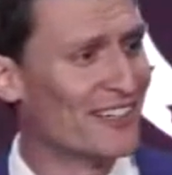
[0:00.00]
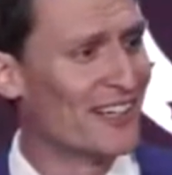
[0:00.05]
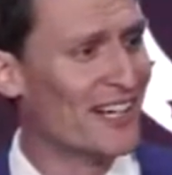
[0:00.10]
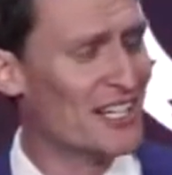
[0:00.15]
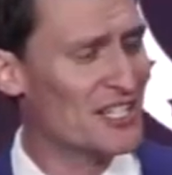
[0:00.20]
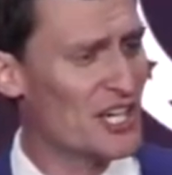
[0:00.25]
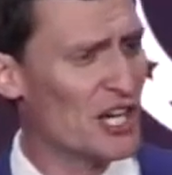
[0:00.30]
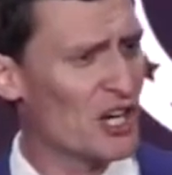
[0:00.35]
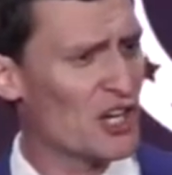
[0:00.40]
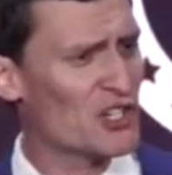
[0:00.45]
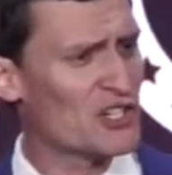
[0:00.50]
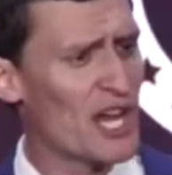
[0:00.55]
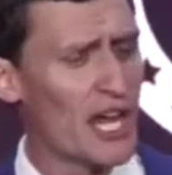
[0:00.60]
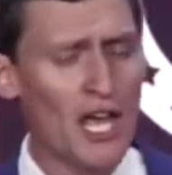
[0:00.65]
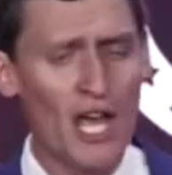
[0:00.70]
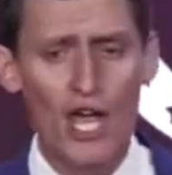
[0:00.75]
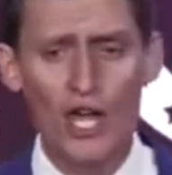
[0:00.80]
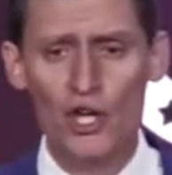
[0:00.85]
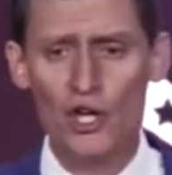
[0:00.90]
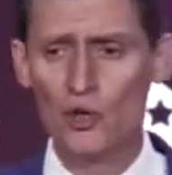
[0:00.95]
It's here to stay.
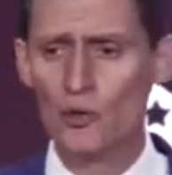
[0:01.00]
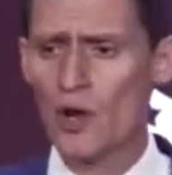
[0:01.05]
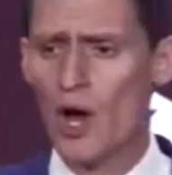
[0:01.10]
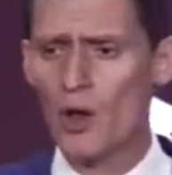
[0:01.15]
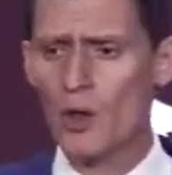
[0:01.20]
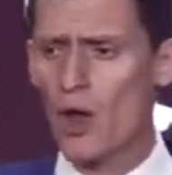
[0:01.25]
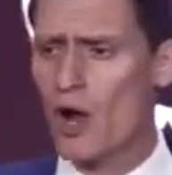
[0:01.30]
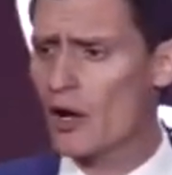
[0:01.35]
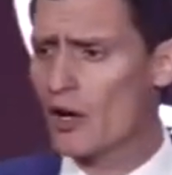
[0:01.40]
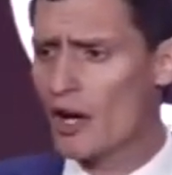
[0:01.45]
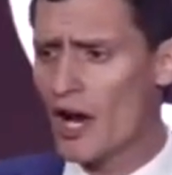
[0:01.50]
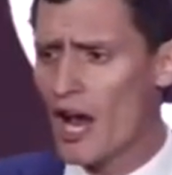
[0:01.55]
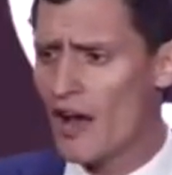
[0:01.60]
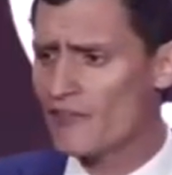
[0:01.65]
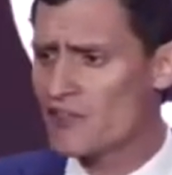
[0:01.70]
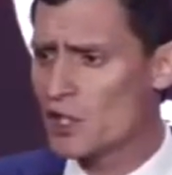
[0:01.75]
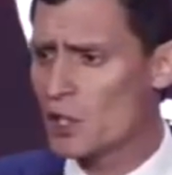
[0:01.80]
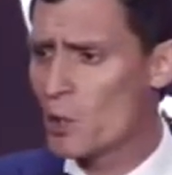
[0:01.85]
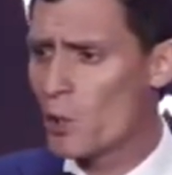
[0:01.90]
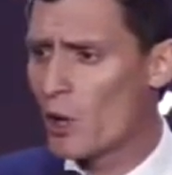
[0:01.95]
You no longer have
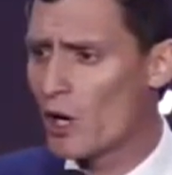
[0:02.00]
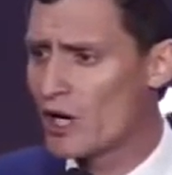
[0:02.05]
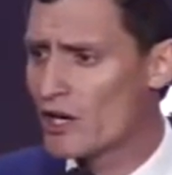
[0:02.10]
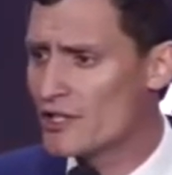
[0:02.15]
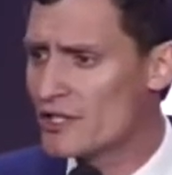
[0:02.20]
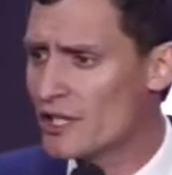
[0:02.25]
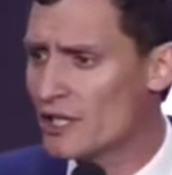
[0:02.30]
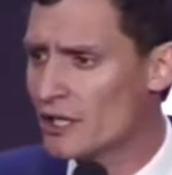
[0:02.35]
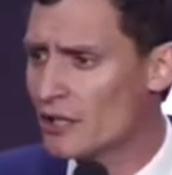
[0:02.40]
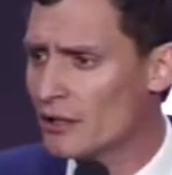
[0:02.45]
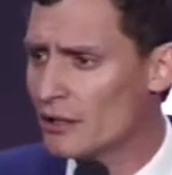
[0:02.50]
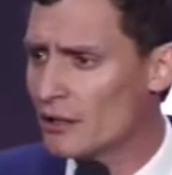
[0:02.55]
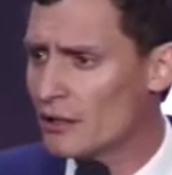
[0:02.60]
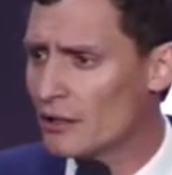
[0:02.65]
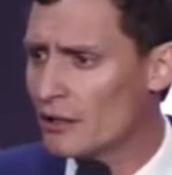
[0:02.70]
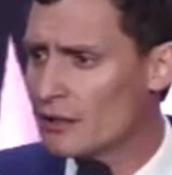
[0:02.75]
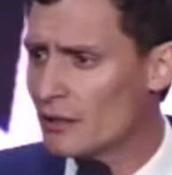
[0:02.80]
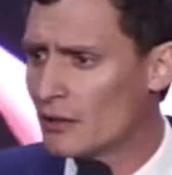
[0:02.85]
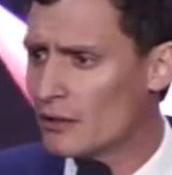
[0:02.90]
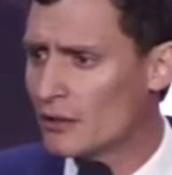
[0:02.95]
to quarantine,
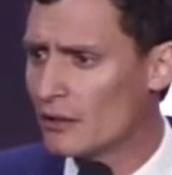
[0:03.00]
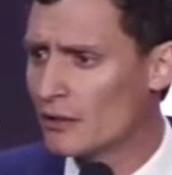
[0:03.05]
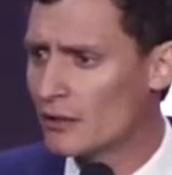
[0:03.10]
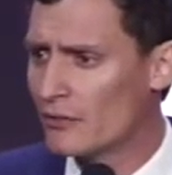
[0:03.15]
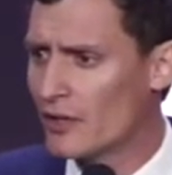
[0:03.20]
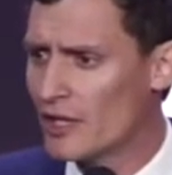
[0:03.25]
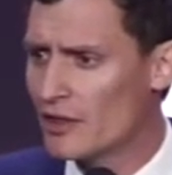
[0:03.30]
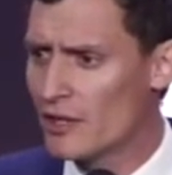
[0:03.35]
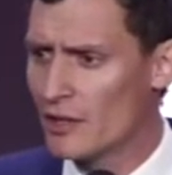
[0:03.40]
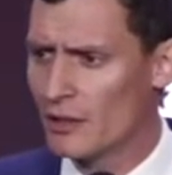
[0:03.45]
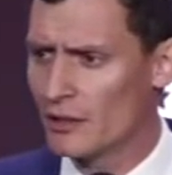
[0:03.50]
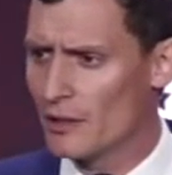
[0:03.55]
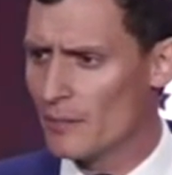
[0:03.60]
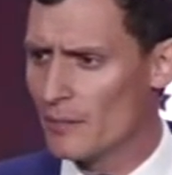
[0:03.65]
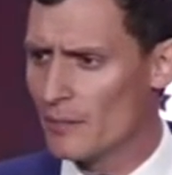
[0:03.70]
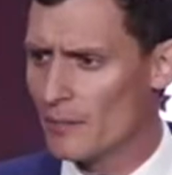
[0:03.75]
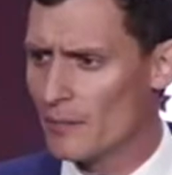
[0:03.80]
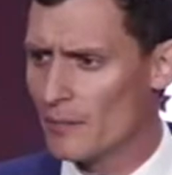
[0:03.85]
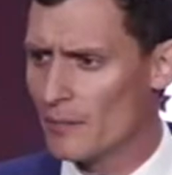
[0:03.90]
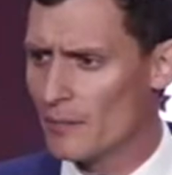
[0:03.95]
right? The
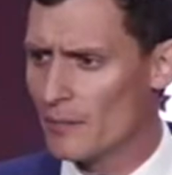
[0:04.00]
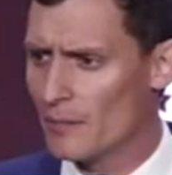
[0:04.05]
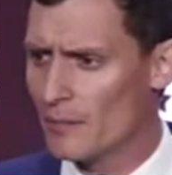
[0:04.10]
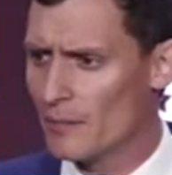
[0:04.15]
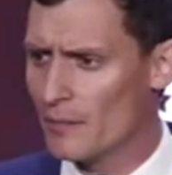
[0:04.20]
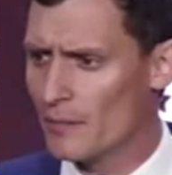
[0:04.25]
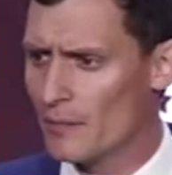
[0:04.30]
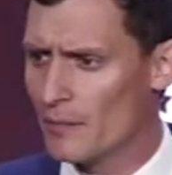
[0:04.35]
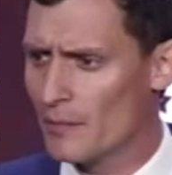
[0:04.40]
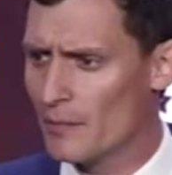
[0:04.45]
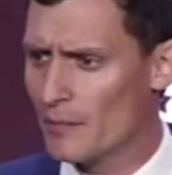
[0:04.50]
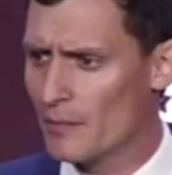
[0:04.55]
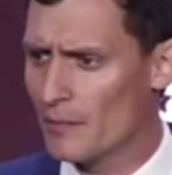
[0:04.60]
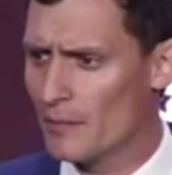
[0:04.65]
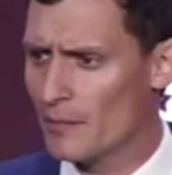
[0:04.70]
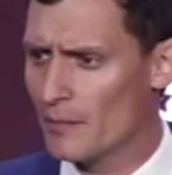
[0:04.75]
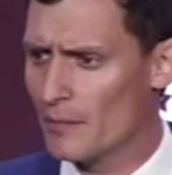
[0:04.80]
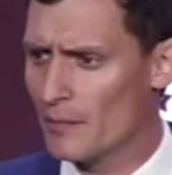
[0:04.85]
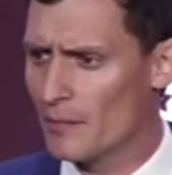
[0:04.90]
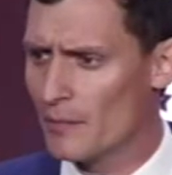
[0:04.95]
mandatory
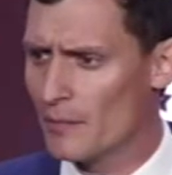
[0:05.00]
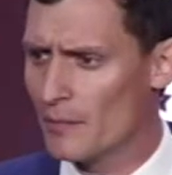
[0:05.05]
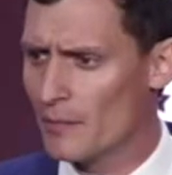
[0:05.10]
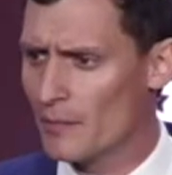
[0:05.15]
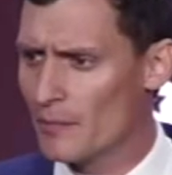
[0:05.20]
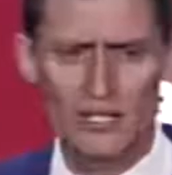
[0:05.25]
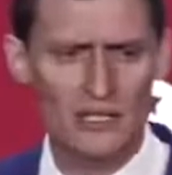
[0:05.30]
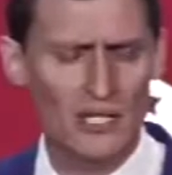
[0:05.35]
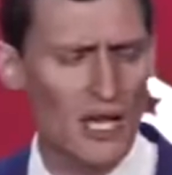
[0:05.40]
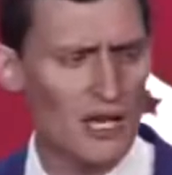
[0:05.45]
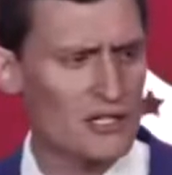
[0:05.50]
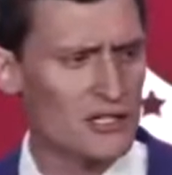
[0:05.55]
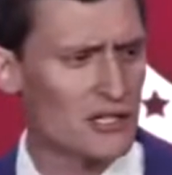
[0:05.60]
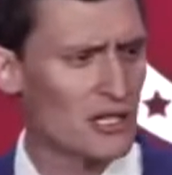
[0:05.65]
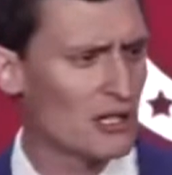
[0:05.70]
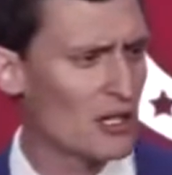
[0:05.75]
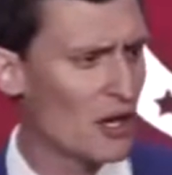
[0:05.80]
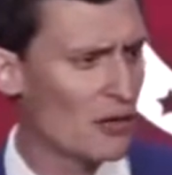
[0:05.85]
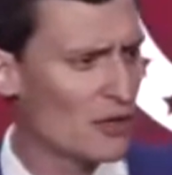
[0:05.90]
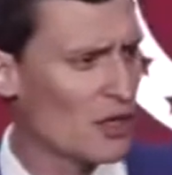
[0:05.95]
testing, the routine
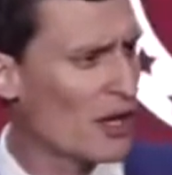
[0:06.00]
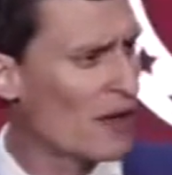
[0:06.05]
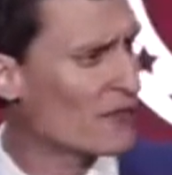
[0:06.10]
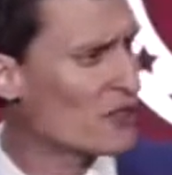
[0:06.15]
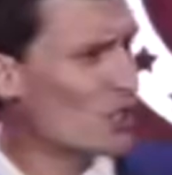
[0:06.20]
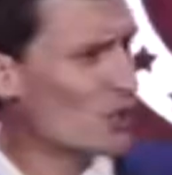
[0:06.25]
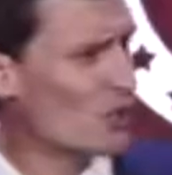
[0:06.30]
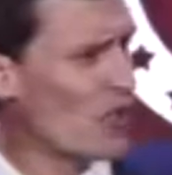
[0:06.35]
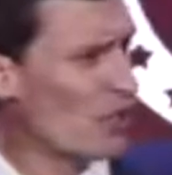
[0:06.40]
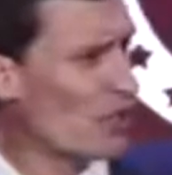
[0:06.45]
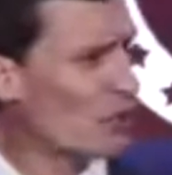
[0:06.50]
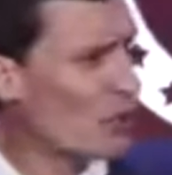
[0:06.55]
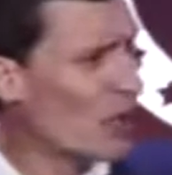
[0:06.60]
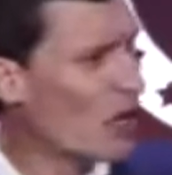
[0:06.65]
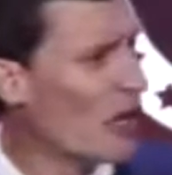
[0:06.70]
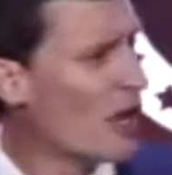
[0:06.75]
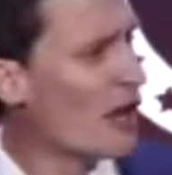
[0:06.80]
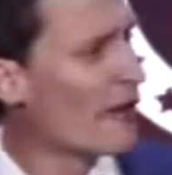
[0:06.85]
testing, no, don't have to do that anymore.